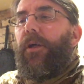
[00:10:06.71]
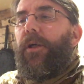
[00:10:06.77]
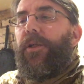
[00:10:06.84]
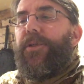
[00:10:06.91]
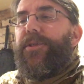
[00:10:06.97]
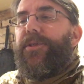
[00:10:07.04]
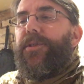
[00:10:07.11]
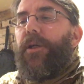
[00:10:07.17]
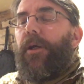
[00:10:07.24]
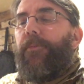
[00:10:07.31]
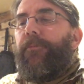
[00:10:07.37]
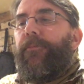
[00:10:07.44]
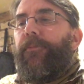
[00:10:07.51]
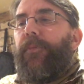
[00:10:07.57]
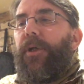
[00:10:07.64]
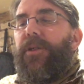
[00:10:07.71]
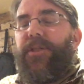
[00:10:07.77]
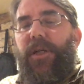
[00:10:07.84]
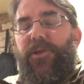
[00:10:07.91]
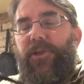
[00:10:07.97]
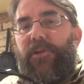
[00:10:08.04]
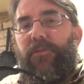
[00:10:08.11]
it's um, it's
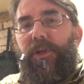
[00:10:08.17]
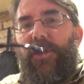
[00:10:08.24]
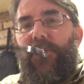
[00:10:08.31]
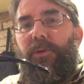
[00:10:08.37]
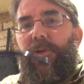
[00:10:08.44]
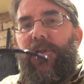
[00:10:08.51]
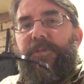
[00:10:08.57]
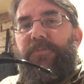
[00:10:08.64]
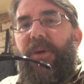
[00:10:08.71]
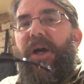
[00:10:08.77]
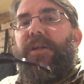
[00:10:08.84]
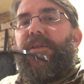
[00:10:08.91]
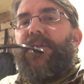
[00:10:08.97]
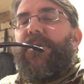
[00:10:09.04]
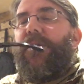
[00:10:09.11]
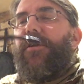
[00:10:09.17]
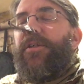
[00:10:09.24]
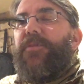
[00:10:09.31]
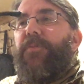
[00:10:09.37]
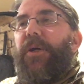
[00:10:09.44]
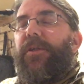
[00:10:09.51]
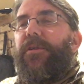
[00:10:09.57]
actually really not as bad as I
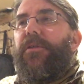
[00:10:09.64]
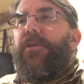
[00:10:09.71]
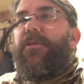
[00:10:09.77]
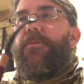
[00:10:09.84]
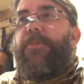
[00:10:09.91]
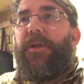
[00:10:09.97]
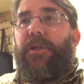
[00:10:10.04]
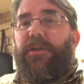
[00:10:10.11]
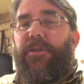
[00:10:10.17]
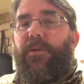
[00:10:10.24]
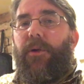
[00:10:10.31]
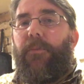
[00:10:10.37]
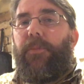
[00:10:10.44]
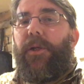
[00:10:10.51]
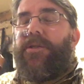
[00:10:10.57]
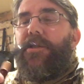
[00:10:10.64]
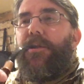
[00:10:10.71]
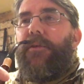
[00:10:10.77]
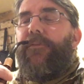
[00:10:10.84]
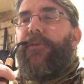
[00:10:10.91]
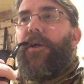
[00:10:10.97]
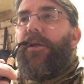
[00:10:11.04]
expected it to be. It's quite
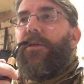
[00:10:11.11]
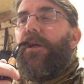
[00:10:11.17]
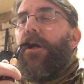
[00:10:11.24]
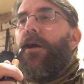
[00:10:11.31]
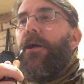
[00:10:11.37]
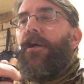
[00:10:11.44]
pleasant, in fact.